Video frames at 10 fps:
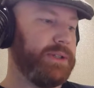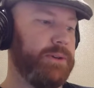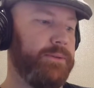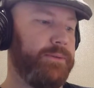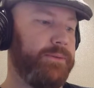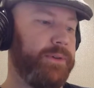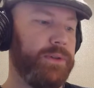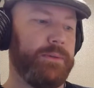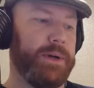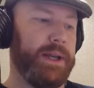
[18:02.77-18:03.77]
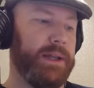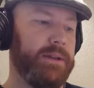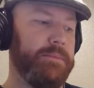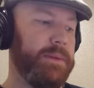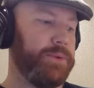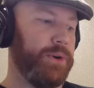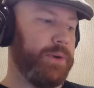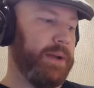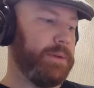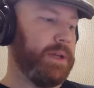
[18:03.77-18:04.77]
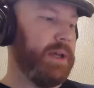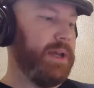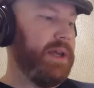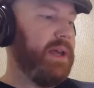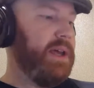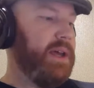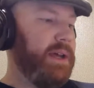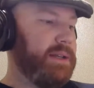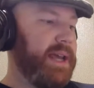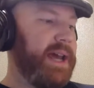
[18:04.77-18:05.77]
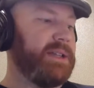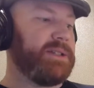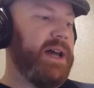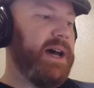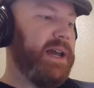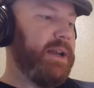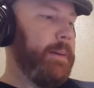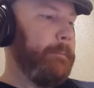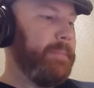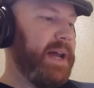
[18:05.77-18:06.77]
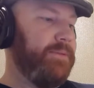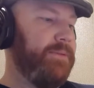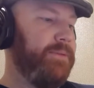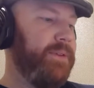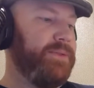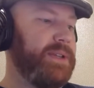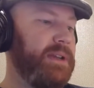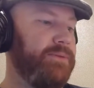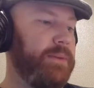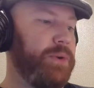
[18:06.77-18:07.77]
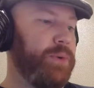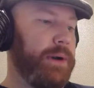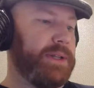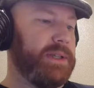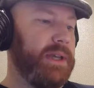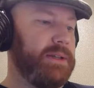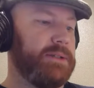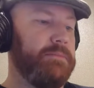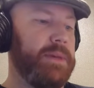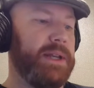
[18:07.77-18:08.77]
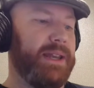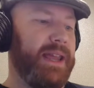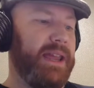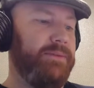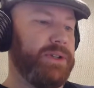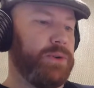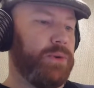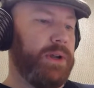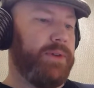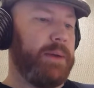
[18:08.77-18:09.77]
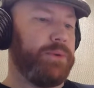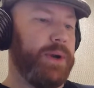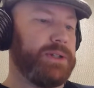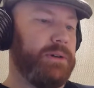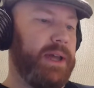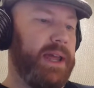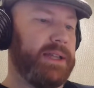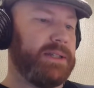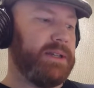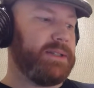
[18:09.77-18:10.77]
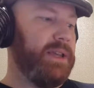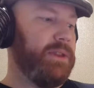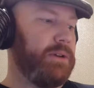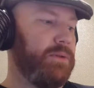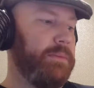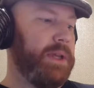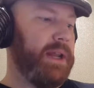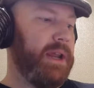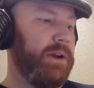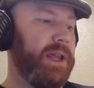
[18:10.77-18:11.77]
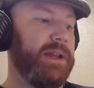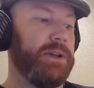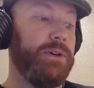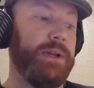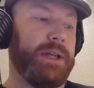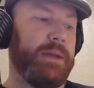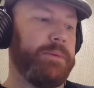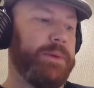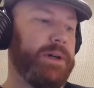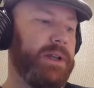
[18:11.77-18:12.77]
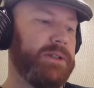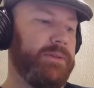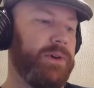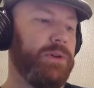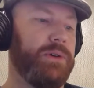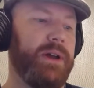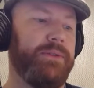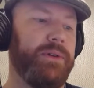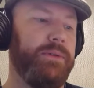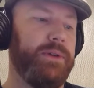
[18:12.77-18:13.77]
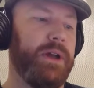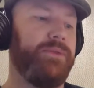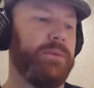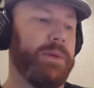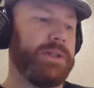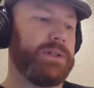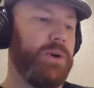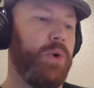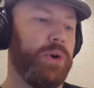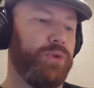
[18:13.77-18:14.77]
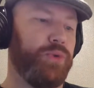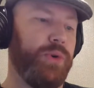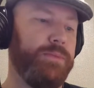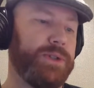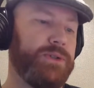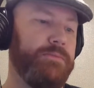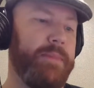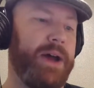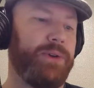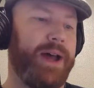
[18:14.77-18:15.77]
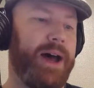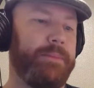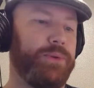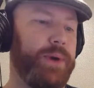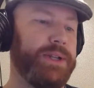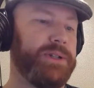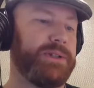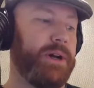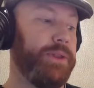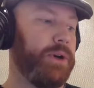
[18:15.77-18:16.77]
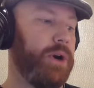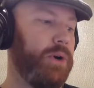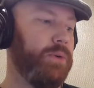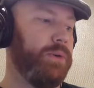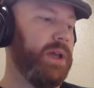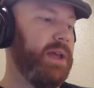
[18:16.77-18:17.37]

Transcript: so further planning can be programmed. Task 9. By 15 February, State to submit an inventory of operational assets in the Caribbean area, including capabilities of local governments or groups to mount operations on their own